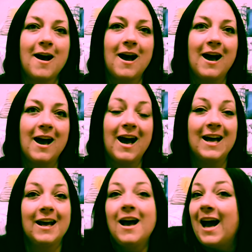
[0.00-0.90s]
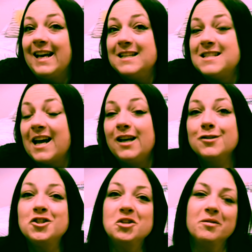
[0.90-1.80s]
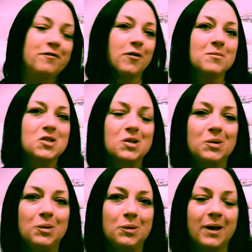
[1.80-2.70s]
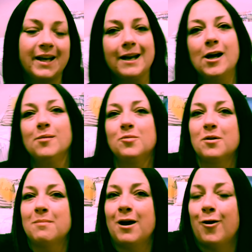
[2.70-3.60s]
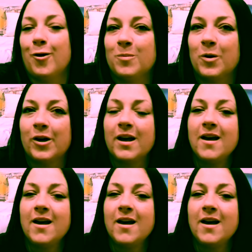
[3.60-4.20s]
I, I, I get taken to and from school. I get helped with my homework.